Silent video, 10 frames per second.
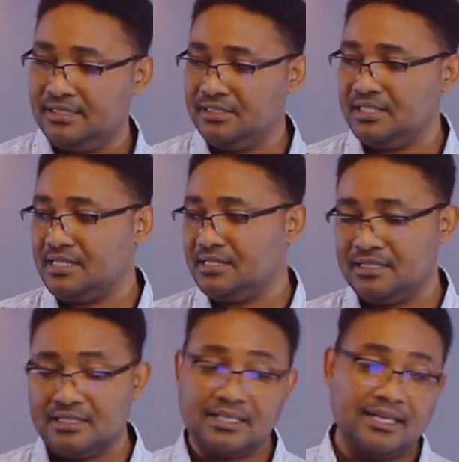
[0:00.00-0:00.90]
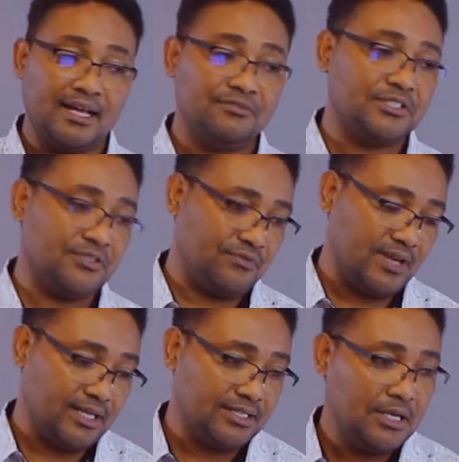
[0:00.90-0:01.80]
in Genesis 6 and after the
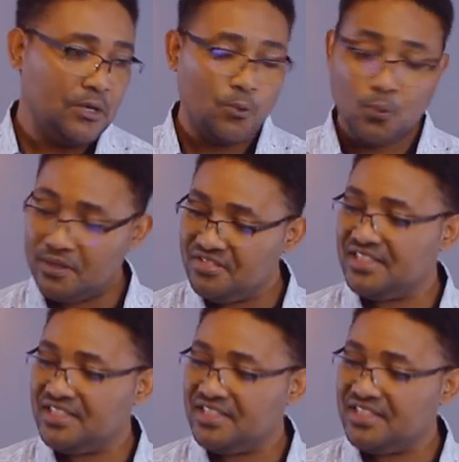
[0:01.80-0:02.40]
flood were